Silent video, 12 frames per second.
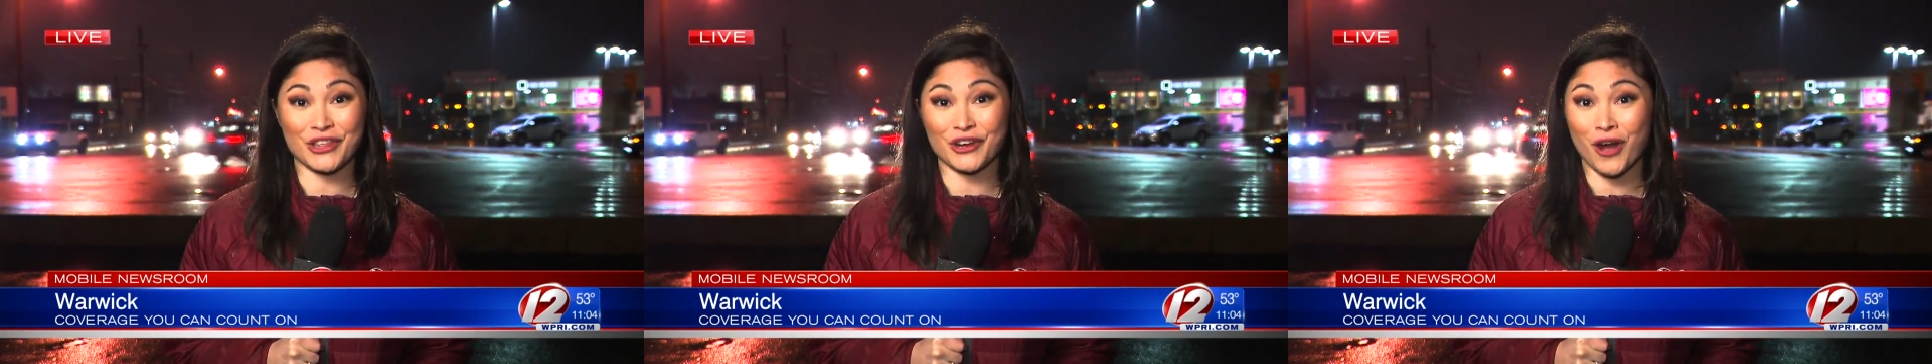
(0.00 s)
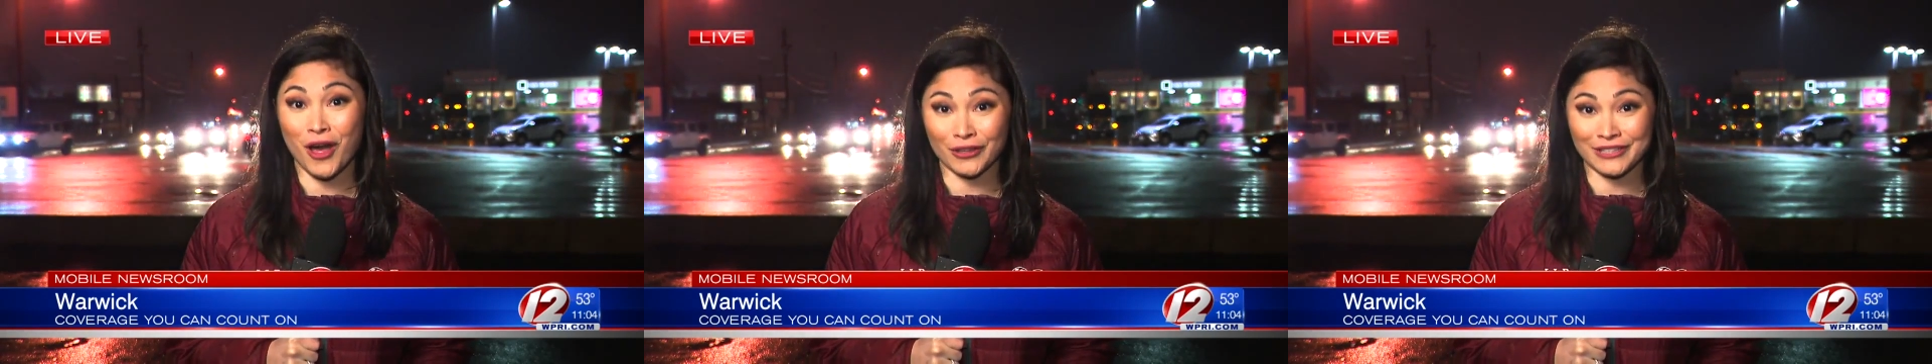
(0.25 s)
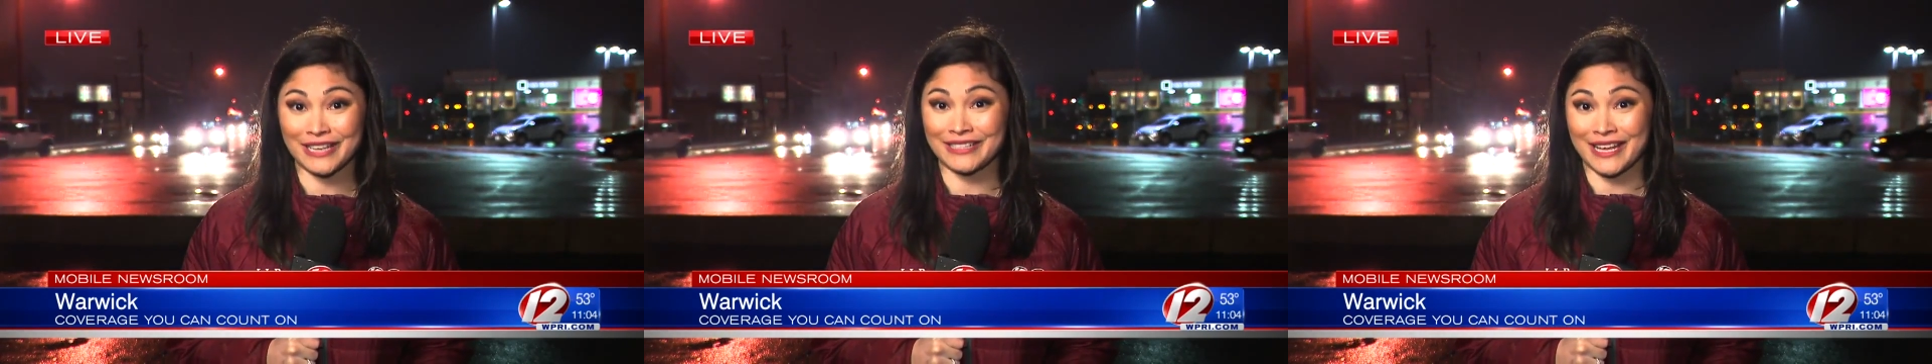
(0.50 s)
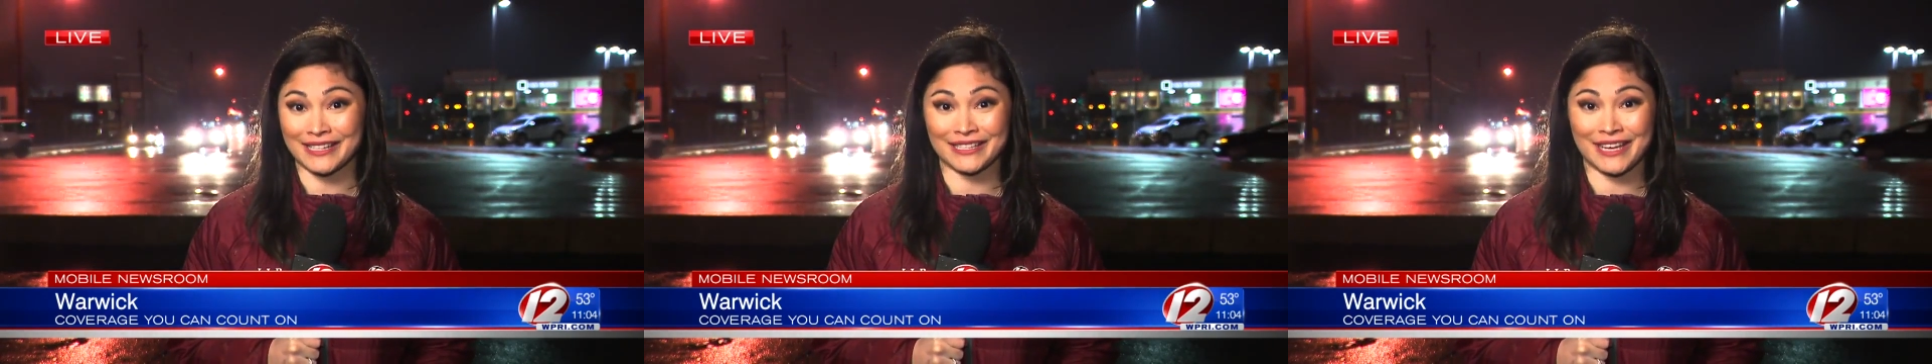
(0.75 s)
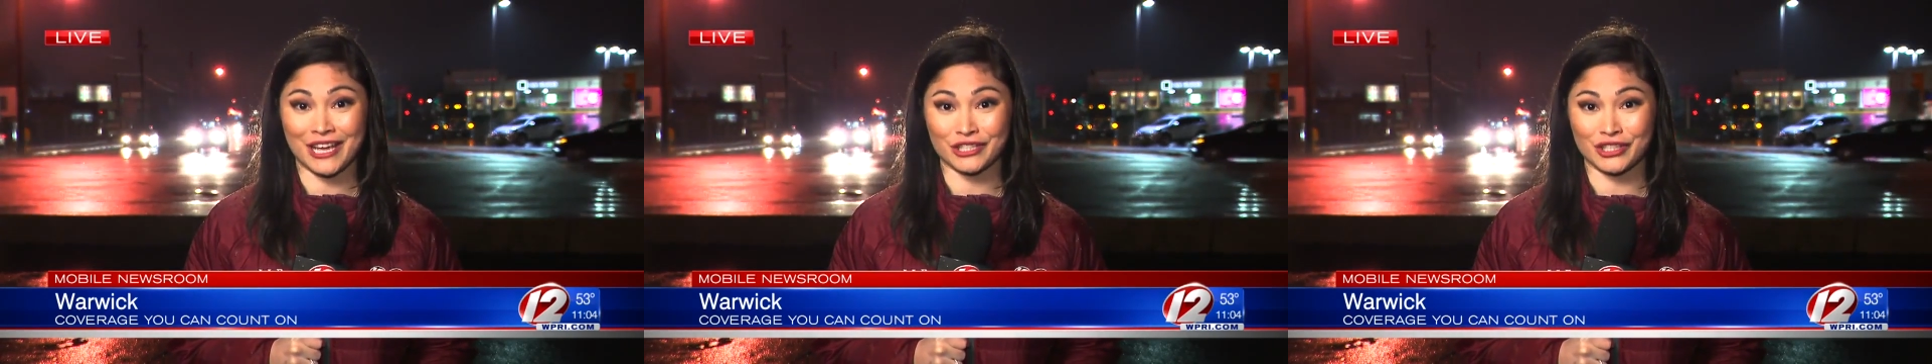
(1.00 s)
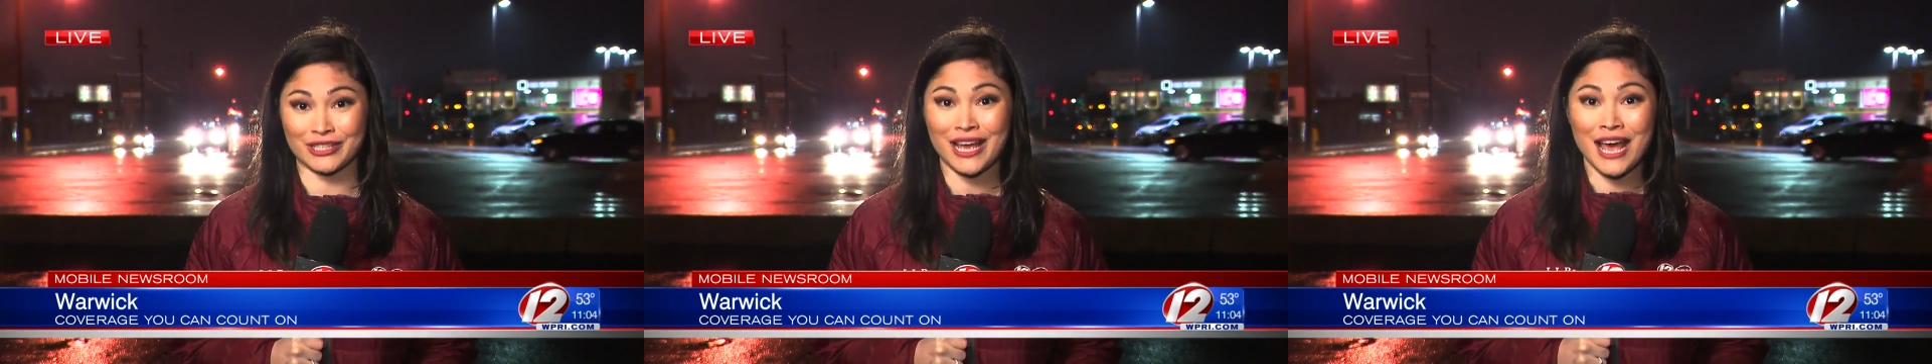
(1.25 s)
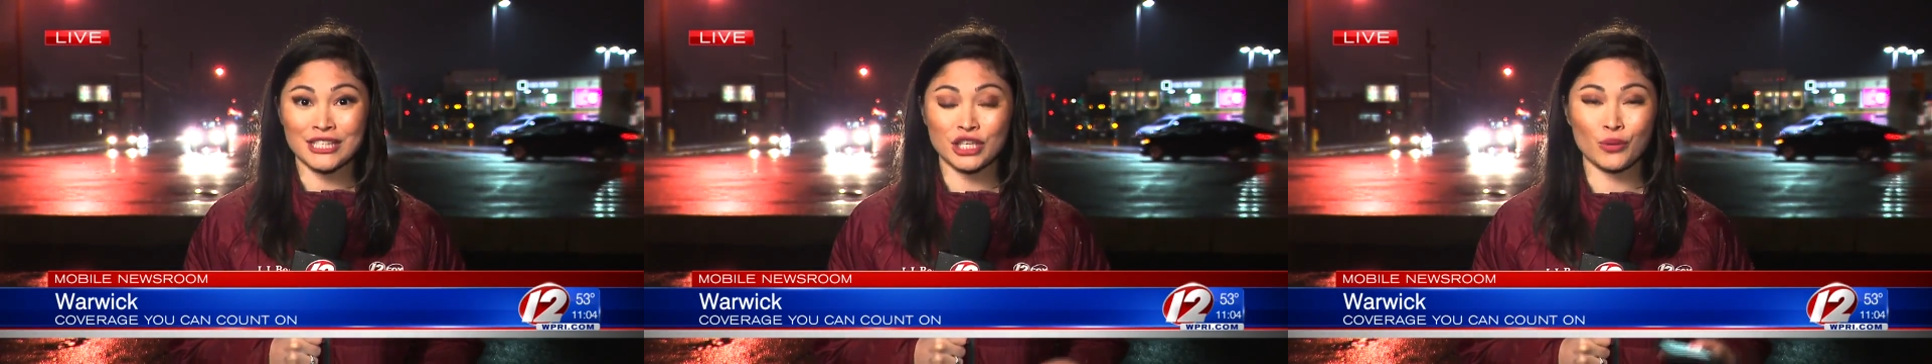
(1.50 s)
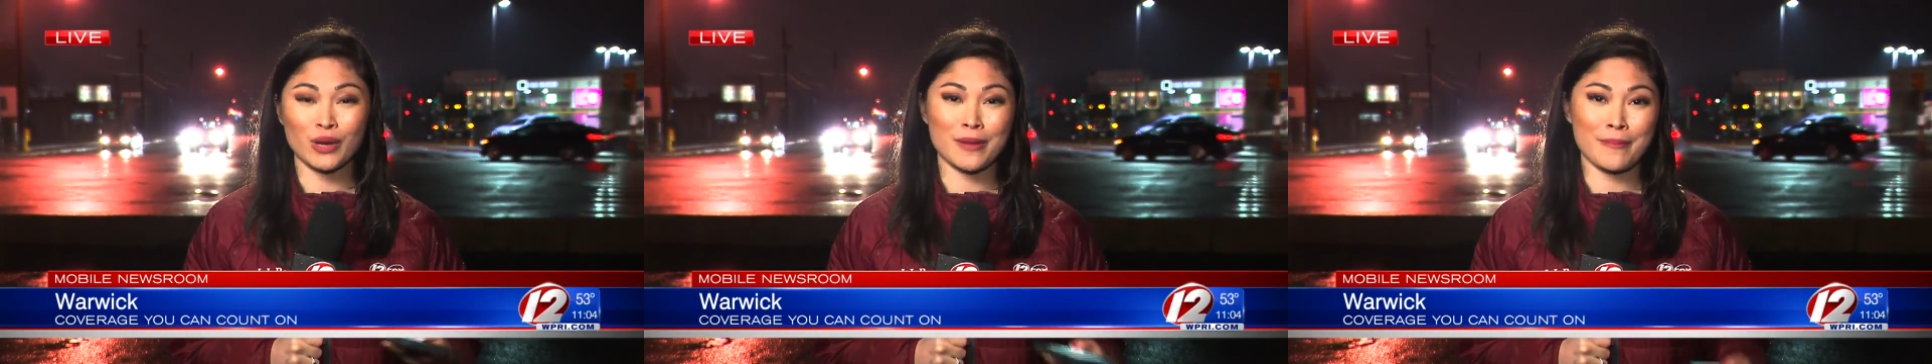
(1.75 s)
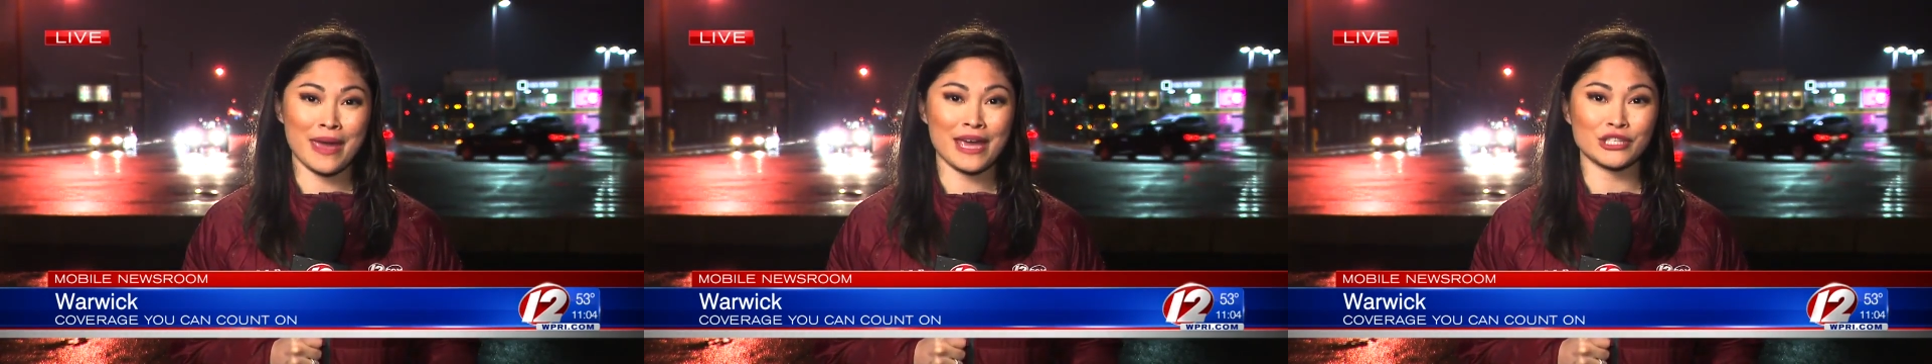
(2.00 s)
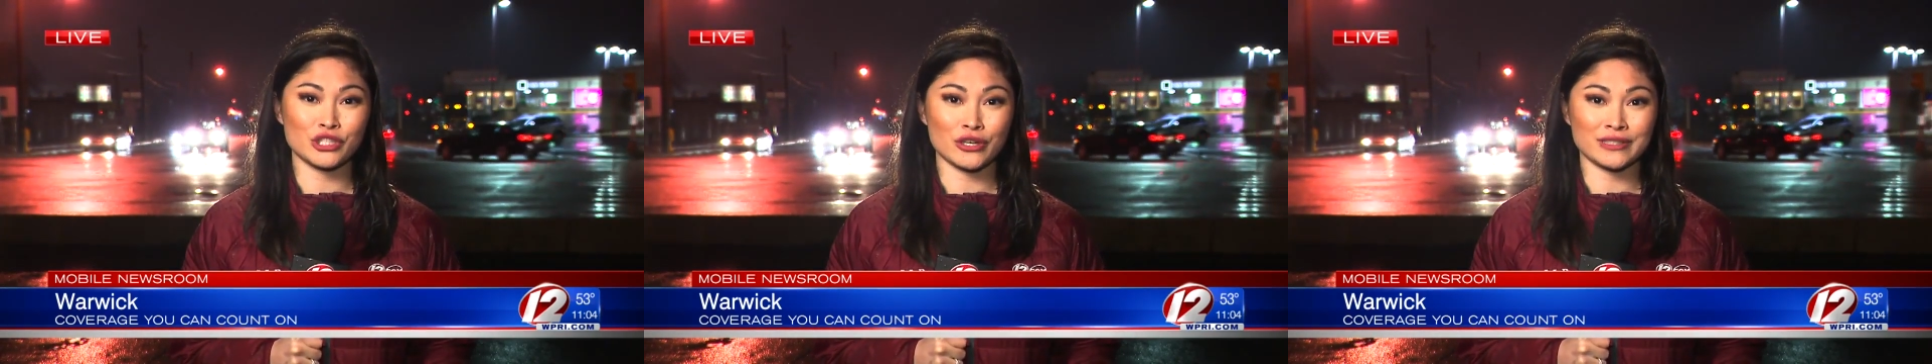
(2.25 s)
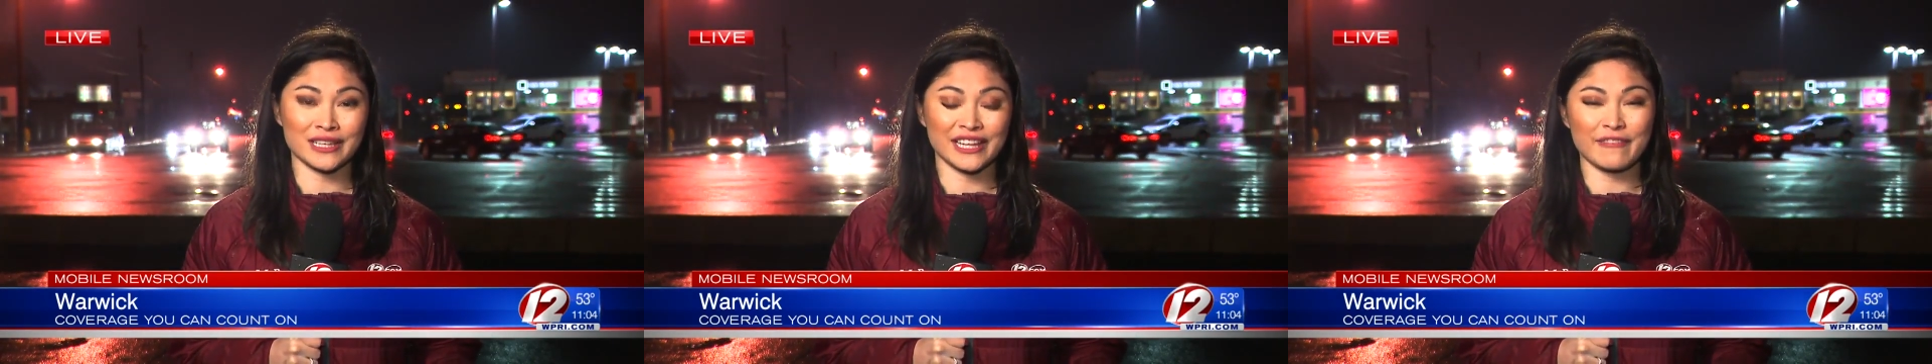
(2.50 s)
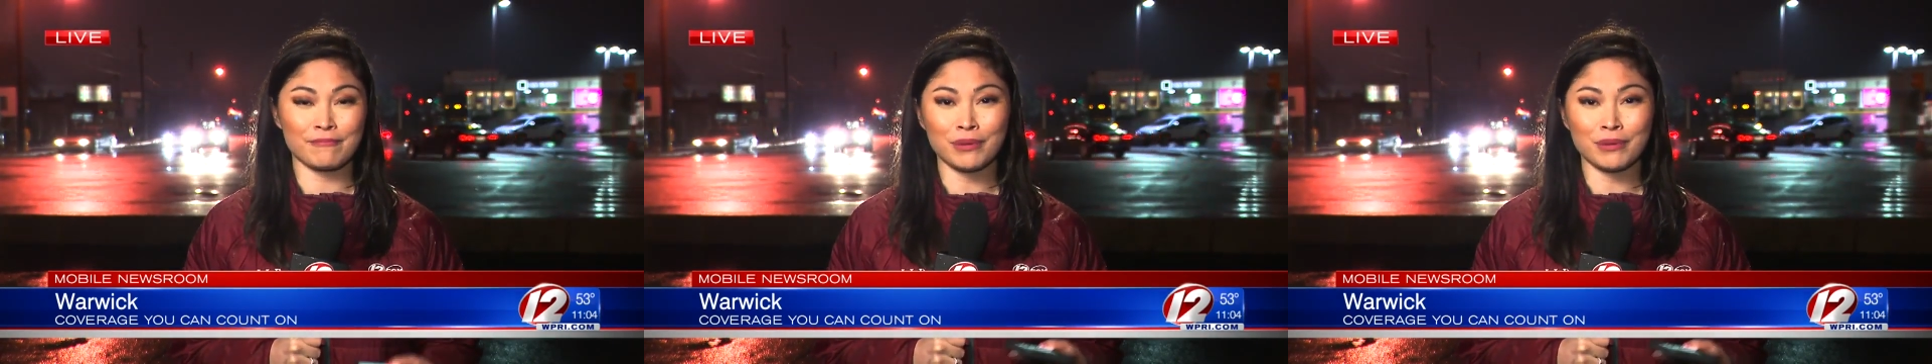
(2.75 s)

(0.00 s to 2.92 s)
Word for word: their holiday destination, so you want to make sure to leave